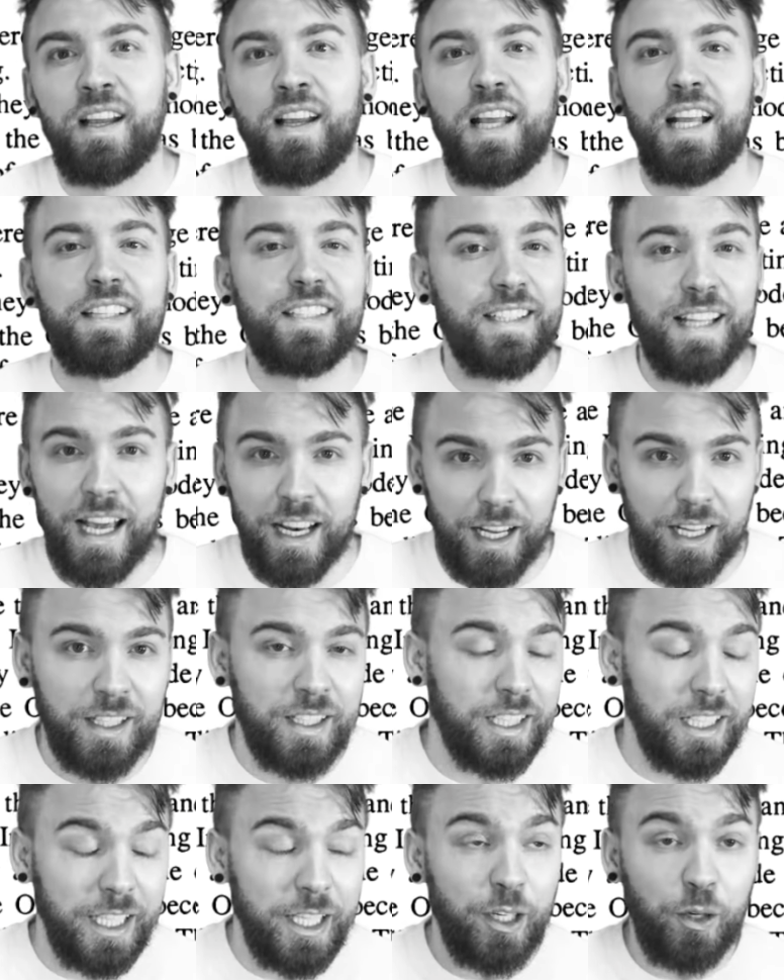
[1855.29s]
it's not
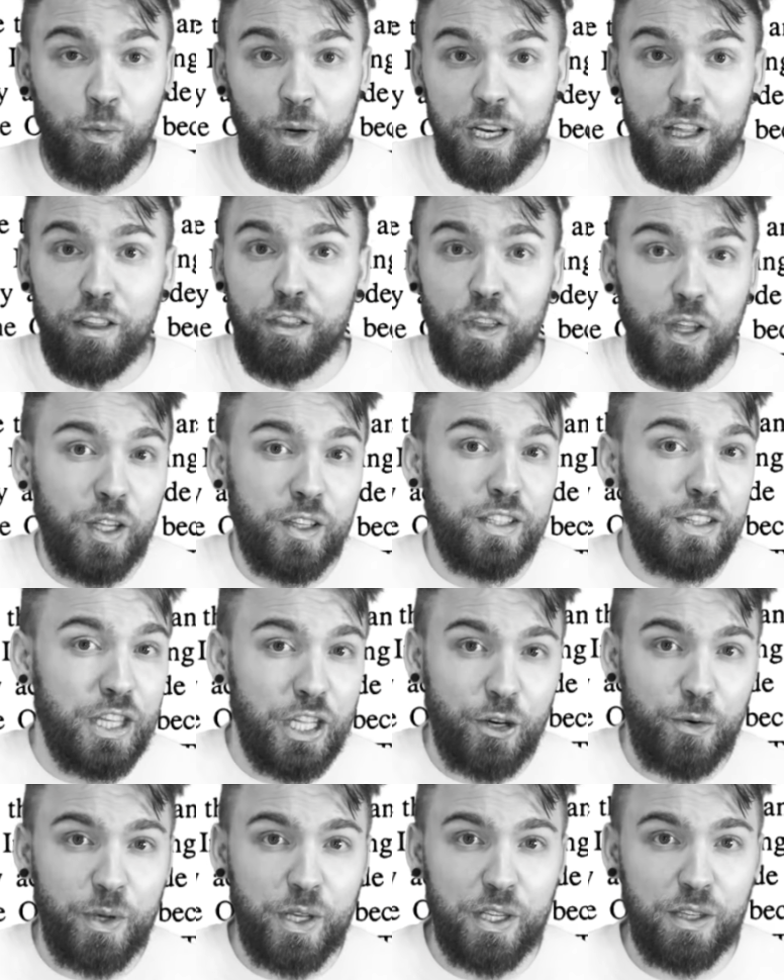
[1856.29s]
unclear what he thinks
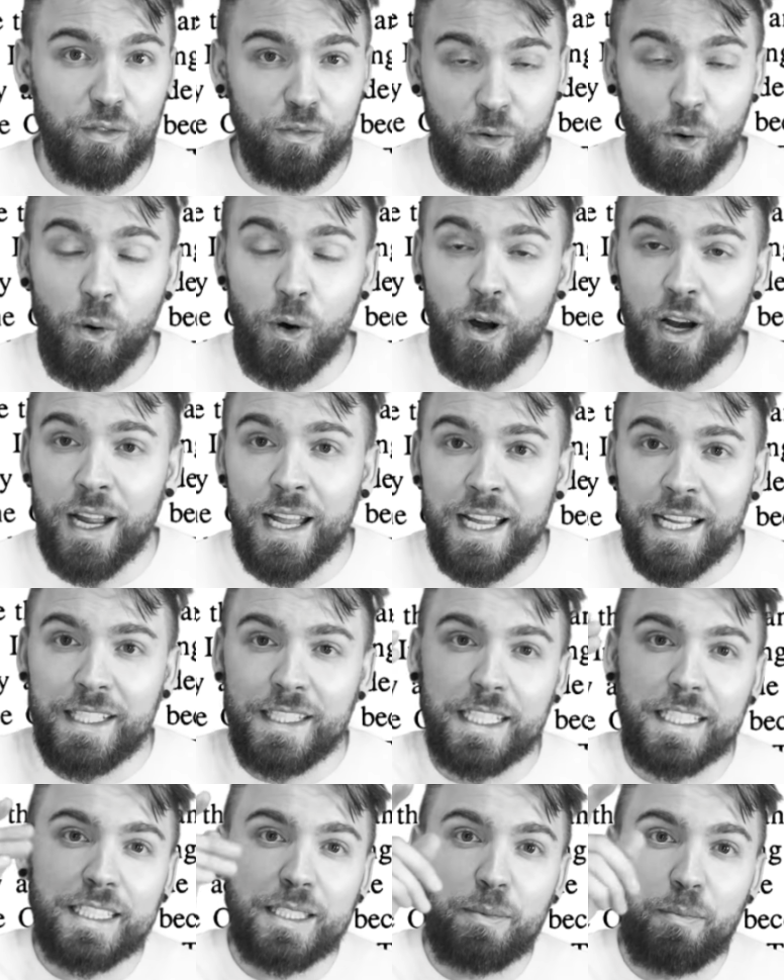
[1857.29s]
theory is for,
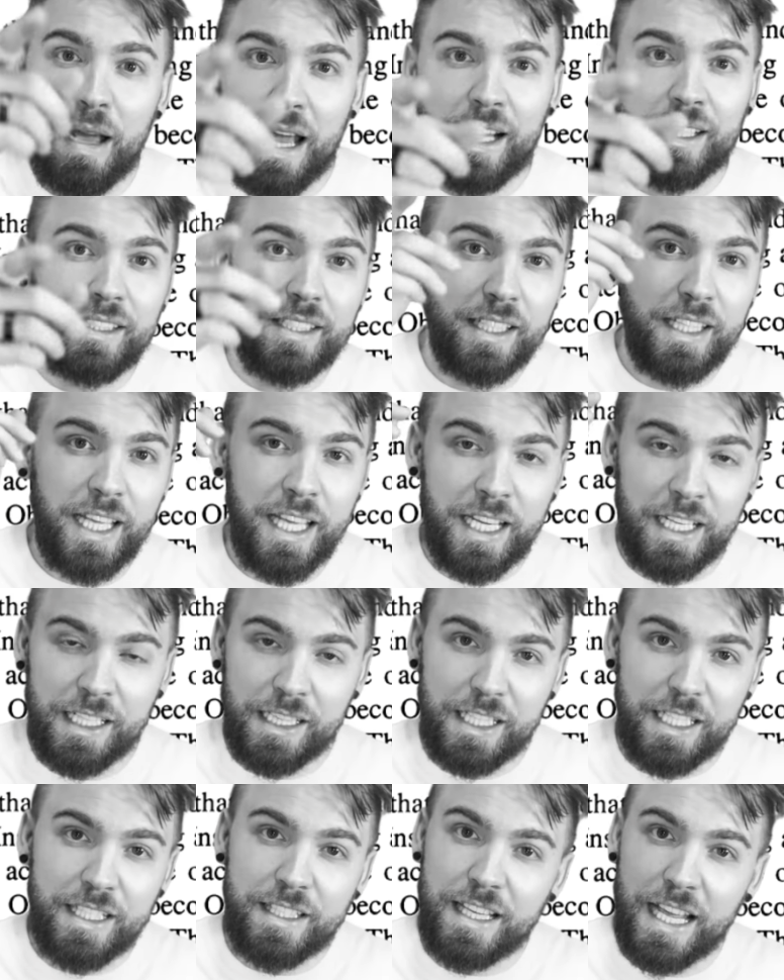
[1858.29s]
dismantling
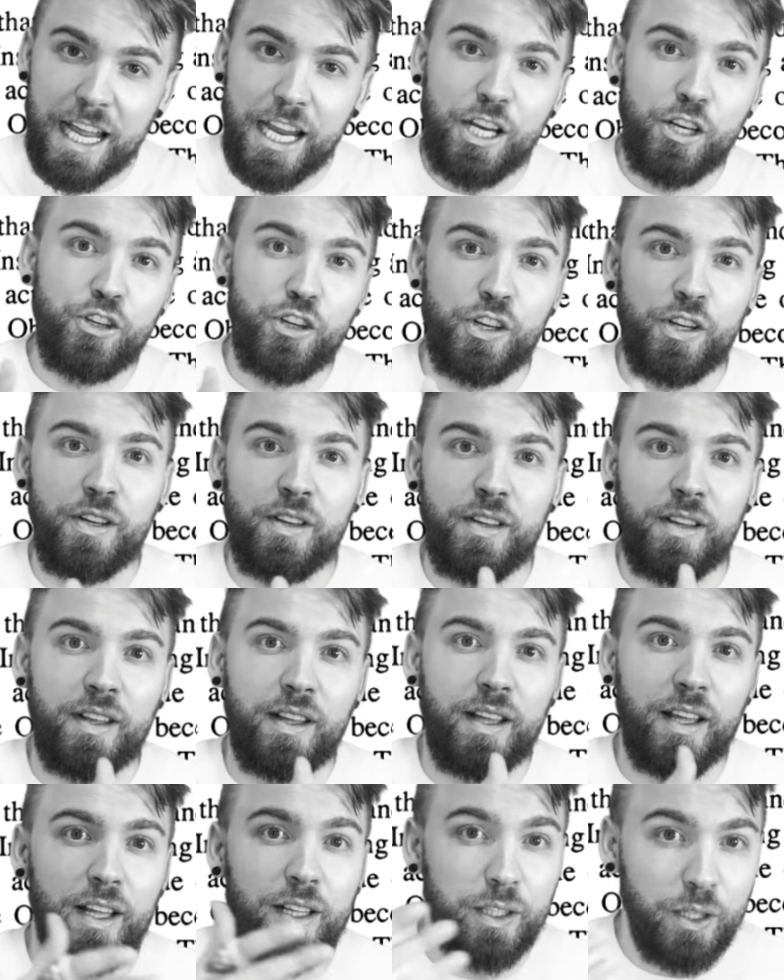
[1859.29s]
these ancient
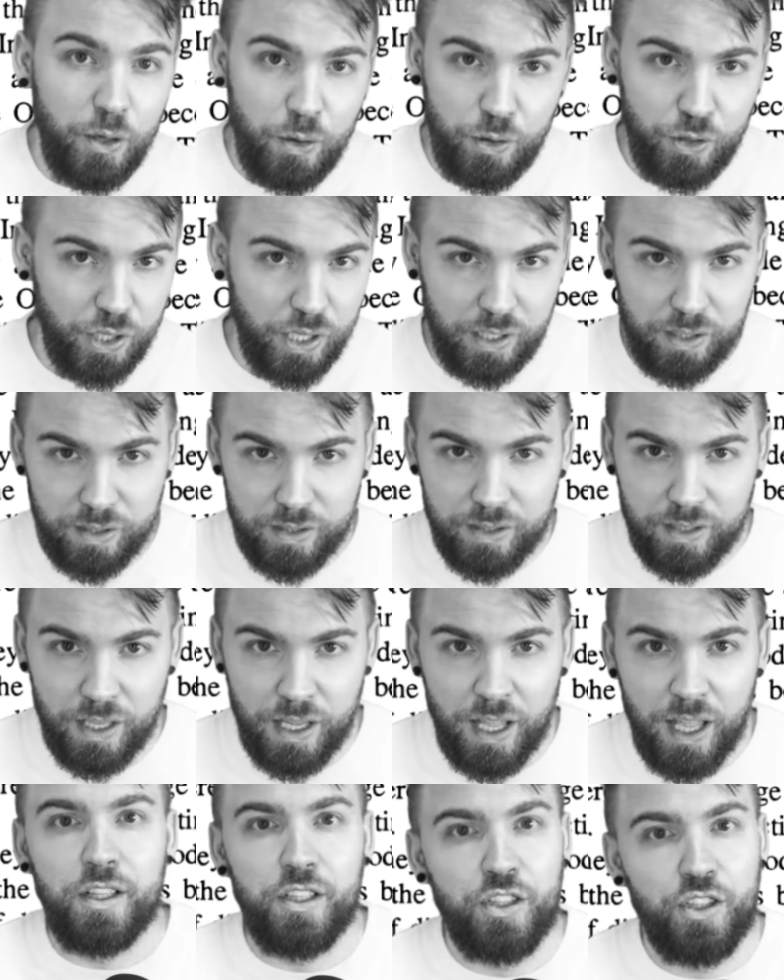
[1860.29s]
illusions.
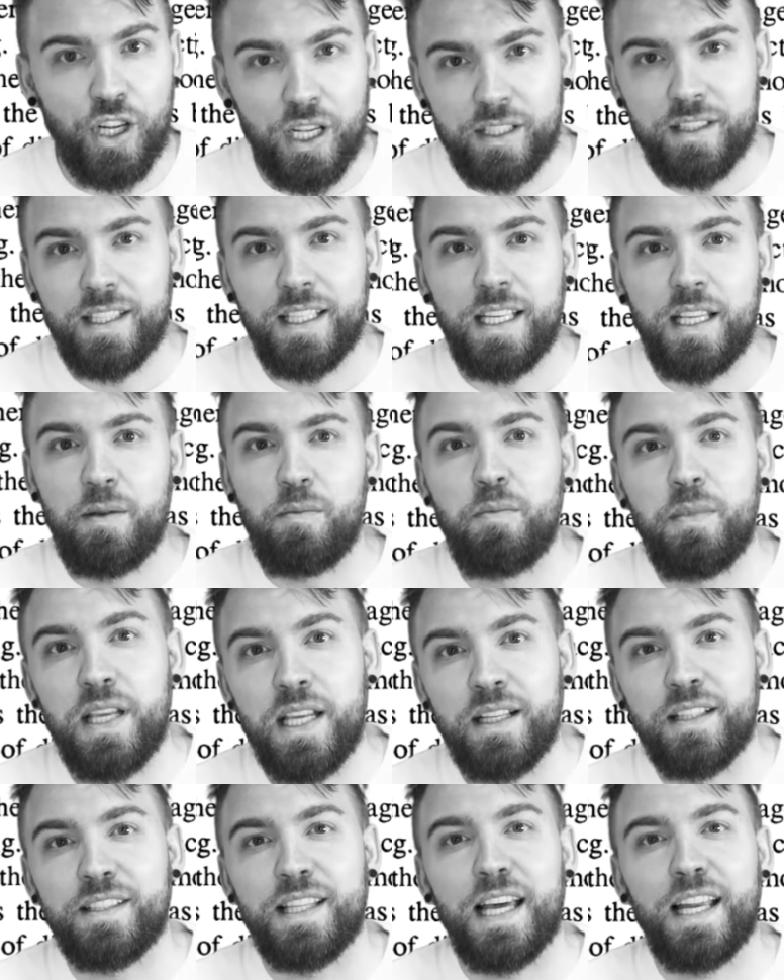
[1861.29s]
It's just that he
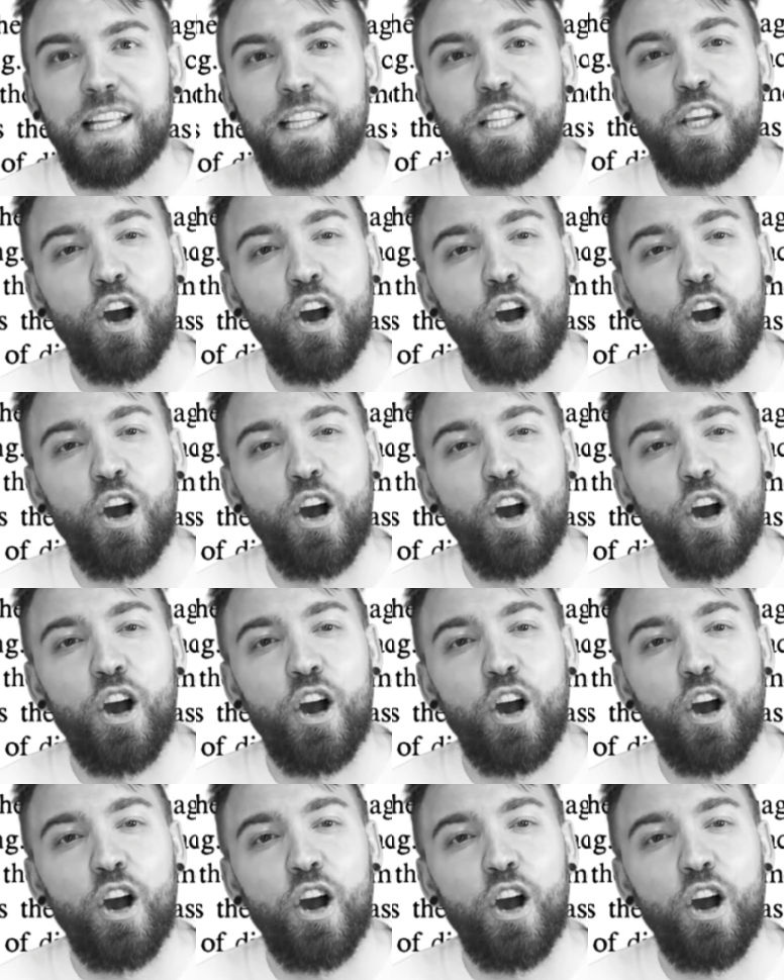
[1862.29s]
means that in the